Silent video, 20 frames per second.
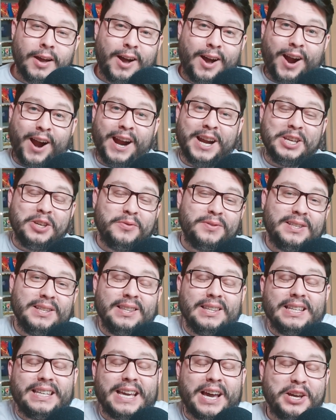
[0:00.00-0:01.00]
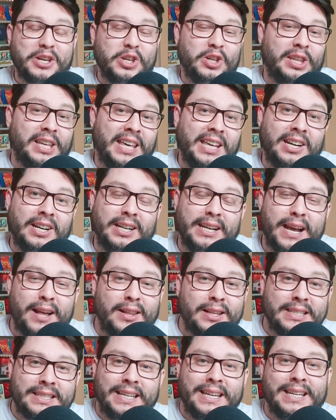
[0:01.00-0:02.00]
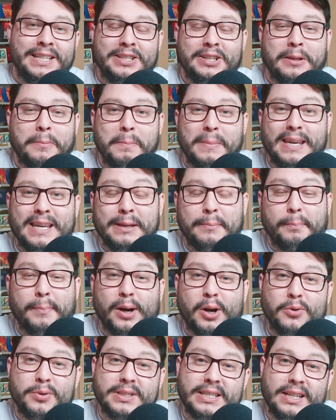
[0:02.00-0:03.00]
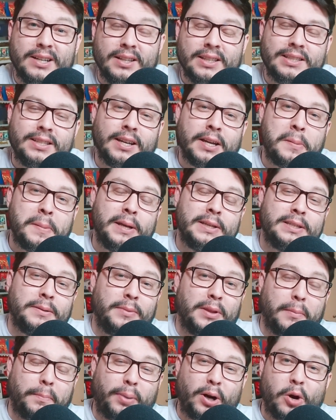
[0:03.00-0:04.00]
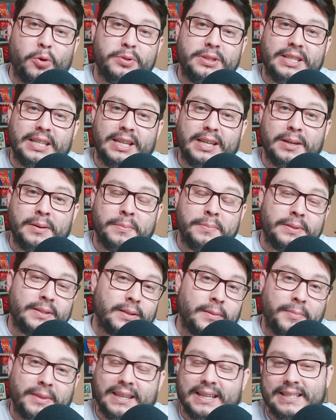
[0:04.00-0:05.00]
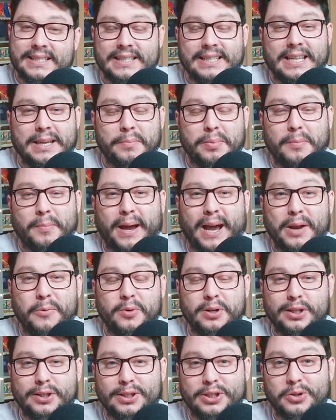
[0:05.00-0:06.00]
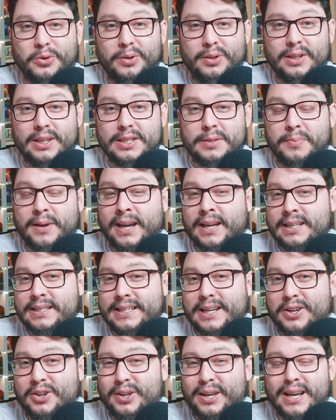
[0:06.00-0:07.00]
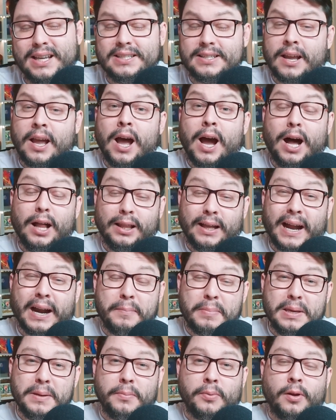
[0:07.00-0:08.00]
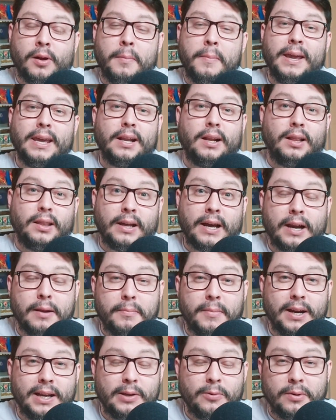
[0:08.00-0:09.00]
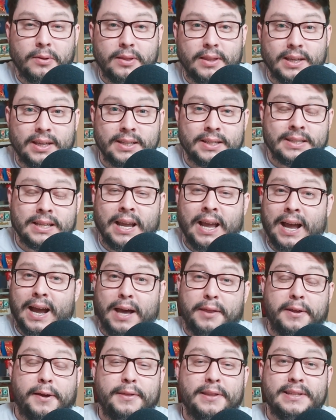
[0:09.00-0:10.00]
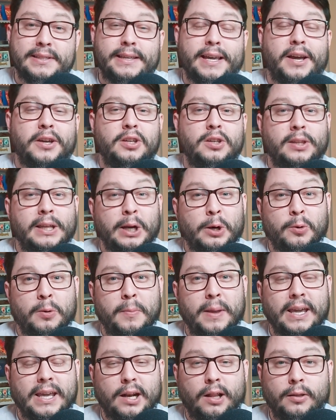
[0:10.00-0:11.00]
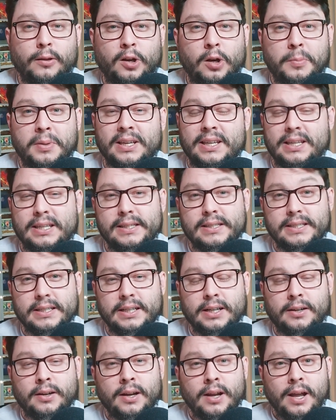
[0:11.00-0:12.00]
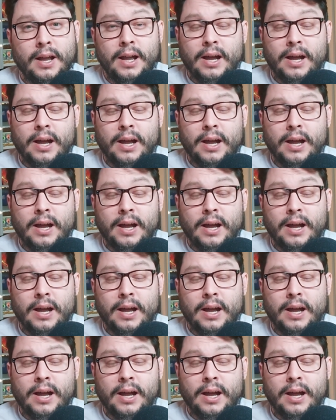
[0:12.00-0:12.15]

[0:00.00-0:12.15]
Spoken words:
All right, you've seen the calculator. Now let's get into the meat and bones here. Let's talk about some of the pro tips, some things to keep in mind when you're doing this. But I can tell you guys, a lot of people are making a lot of money with this. I thought this calculator would make it a little bit easier